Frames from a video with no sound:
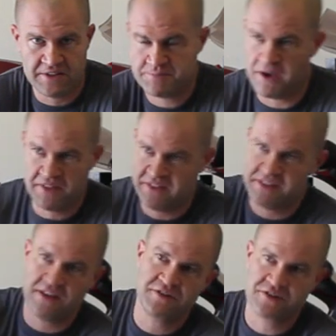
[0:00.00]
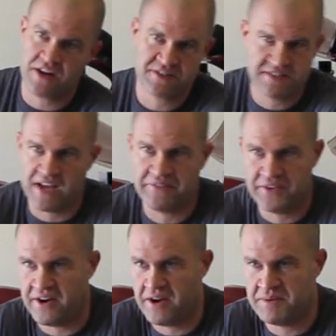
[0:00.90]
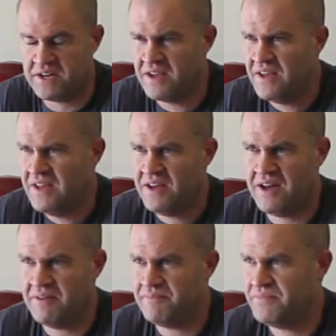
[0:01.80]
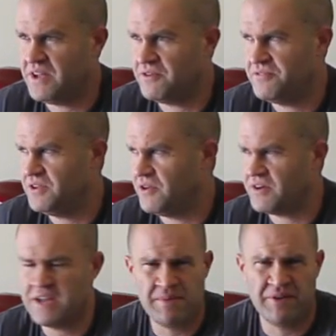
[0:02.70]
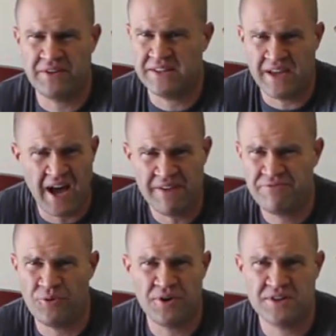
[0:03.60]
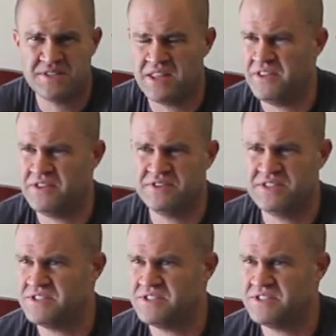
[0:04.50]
It's better than this other trash that's out there. I mean, um, I know ViewLoader came out with like the iForce, and then there's